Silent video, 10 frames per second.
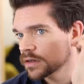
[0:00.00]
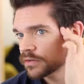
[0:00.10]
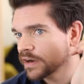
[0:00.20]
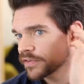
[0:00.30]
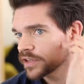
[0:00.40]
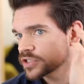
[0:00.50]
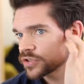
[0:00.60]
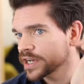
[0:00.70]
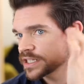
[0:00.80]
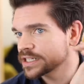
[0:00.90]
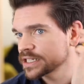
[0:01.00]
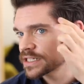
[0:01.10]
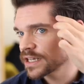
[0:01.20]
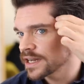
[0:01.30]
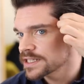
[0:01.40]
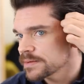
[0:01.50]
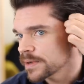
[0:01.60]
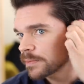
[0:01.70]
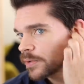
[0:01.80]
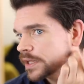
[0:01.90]
rather than trying to disguise it
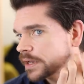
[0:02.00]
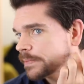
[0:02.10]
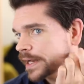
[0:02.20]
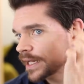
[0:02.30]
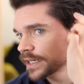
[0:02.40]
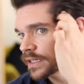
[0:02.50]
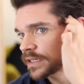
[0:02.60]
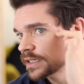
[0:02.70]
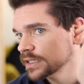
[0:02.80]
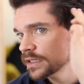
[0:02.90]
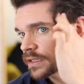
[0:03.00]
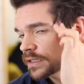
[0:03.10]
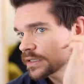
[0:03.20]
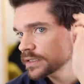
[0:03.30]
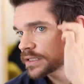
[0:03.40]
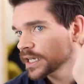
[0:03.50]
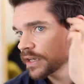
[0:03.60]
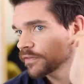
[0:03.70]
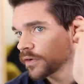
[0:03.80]
by pulling it back. Take it